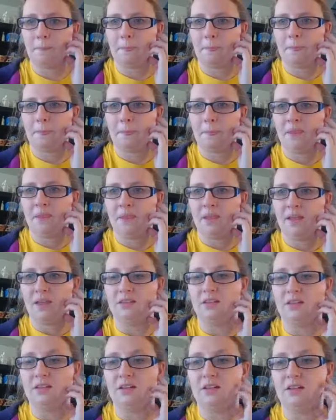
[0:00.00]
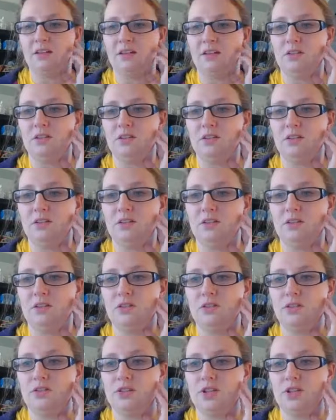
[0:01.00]
Right. And then we just take
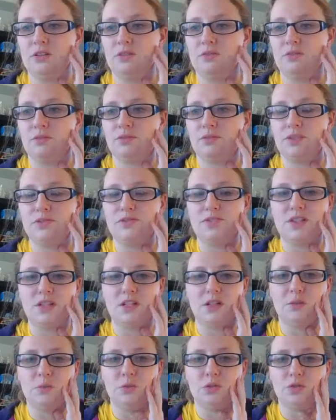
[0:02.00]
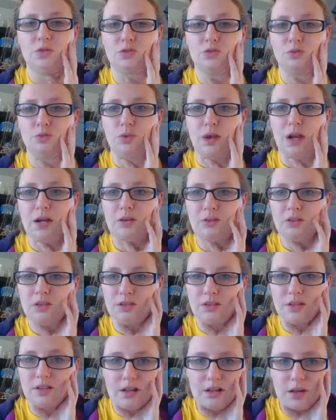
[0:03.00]
that one out and shade everything
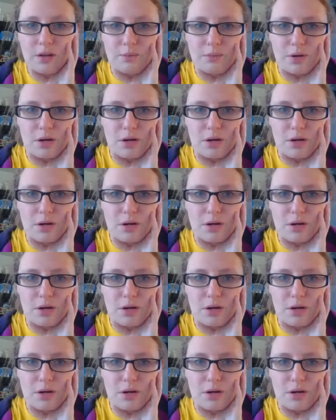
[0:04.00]
else.